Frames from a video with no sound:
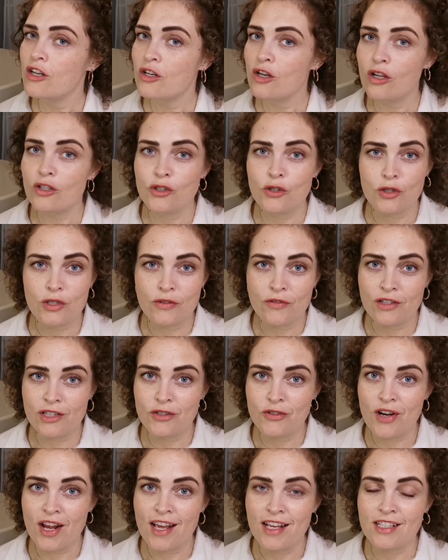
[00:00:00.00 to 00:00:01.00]
not just for the
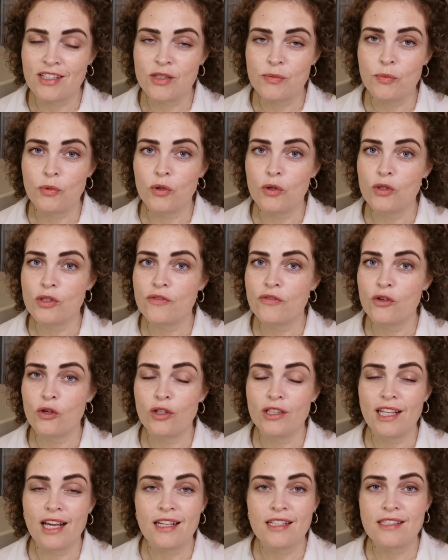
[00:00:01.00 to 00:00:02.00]
dress, but for
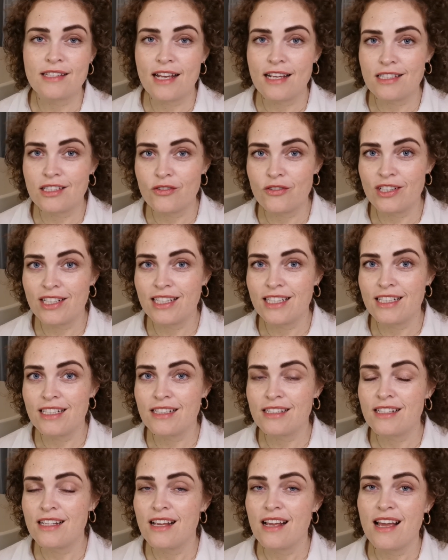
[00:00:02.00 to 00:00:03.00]
all the
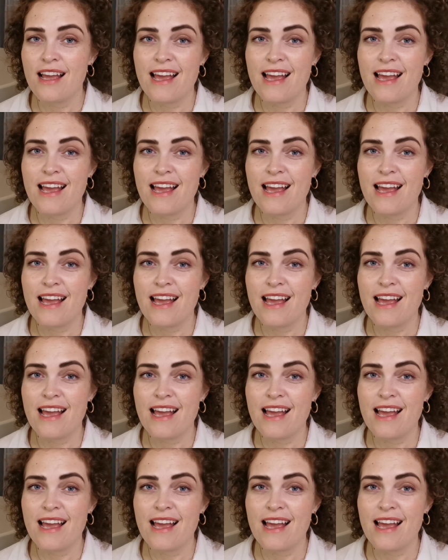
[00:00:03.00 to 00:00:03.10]
accessories,